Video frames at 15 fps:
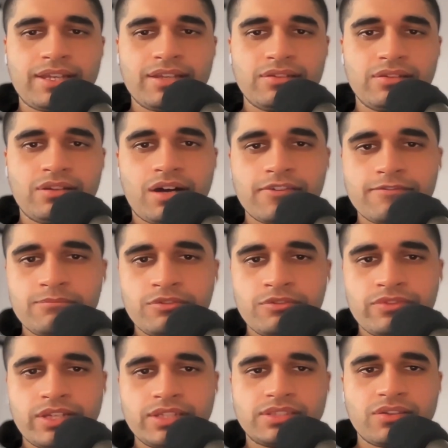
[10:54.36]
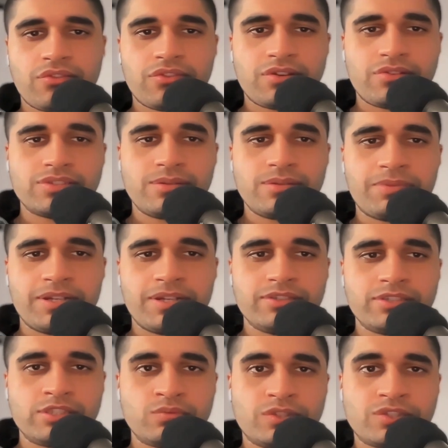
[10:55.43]
in a lot of movies, there's a bit of a
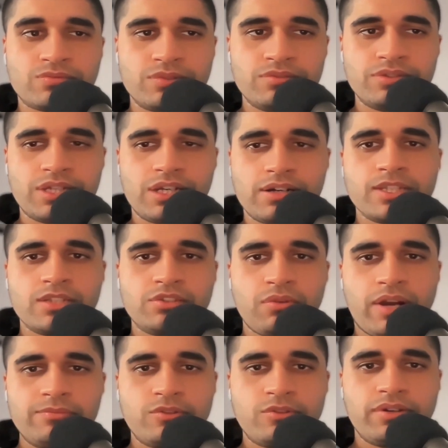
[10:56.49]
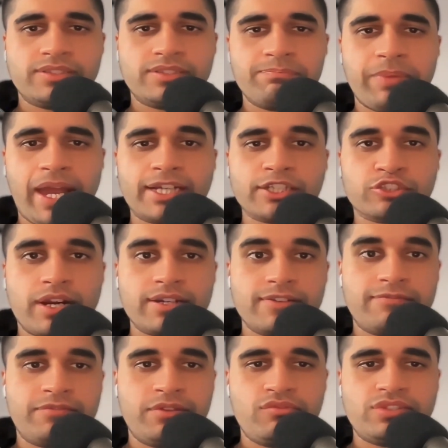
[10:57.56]
switcheroo here. So I'm going to backtrack a
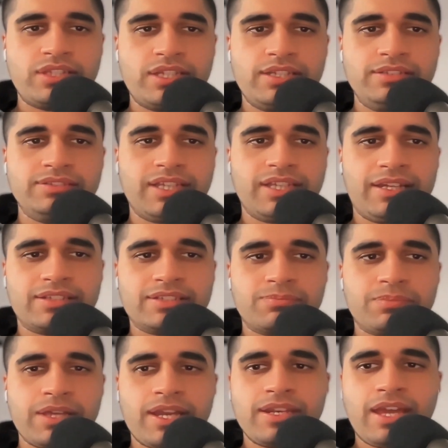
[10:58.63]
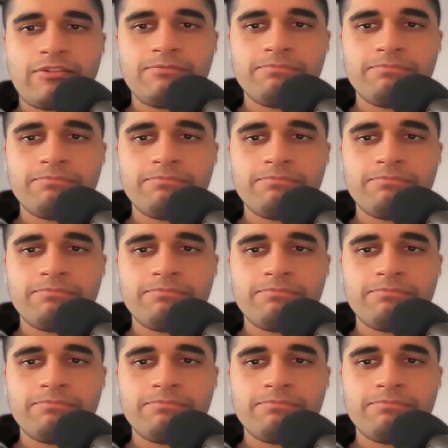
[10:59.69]
few scenes and explain how